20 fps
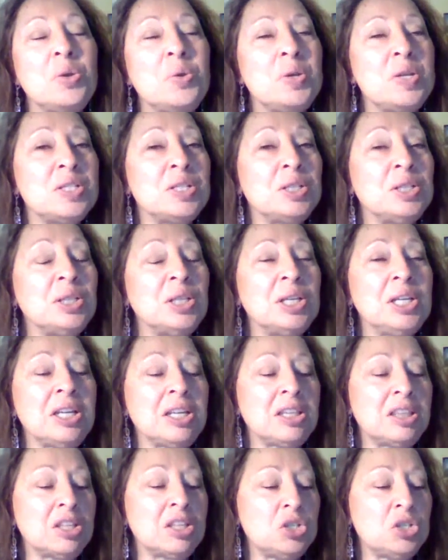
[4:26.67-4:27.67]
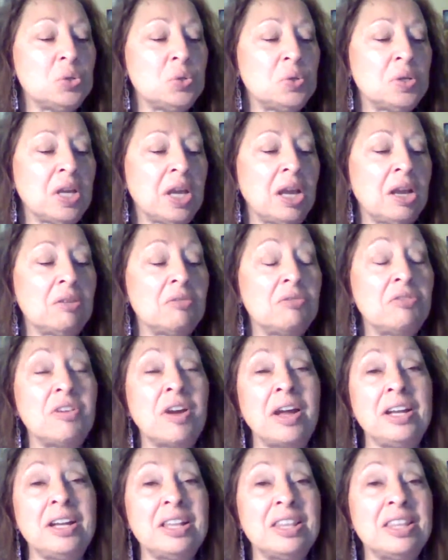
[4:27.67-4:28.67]
There is a link that you can
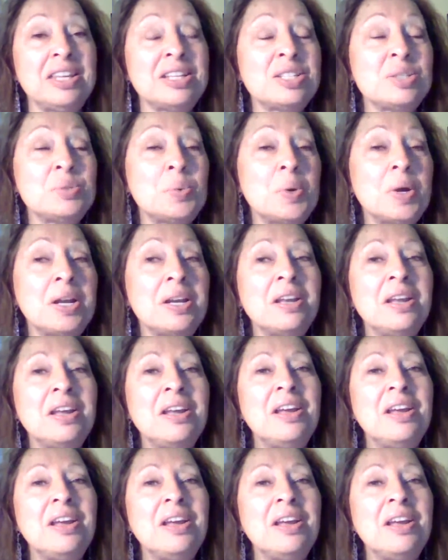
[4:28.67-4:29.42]
find this one